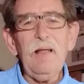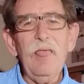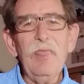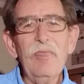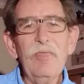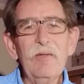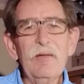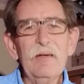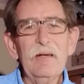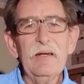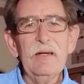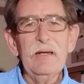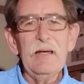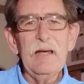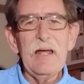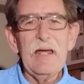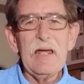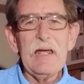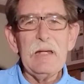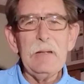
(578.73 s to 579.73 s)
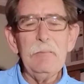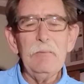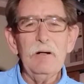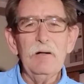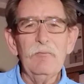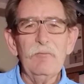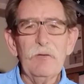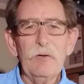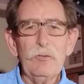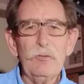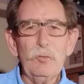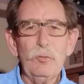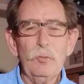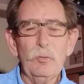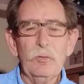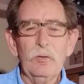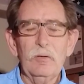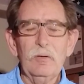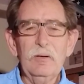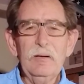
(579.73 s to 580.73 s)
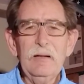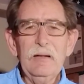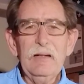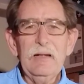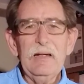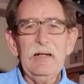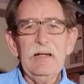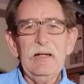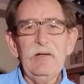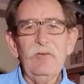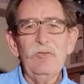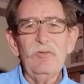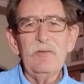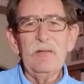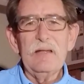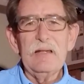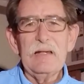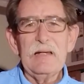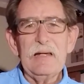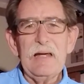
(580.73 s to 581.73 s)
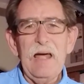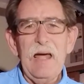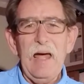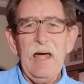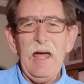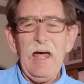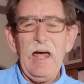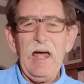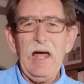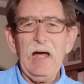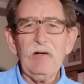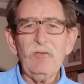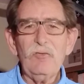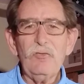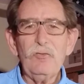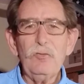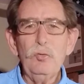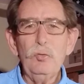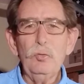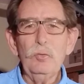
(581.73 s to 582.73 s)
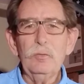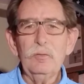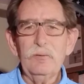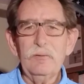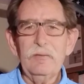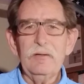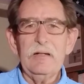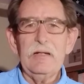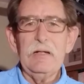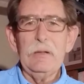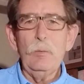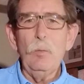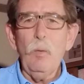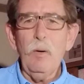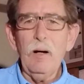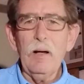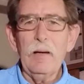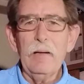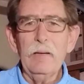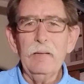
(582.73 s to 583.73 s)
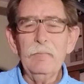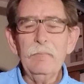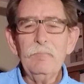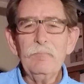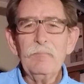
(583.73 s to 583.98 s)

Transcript: The name of the tool is the XTool D one,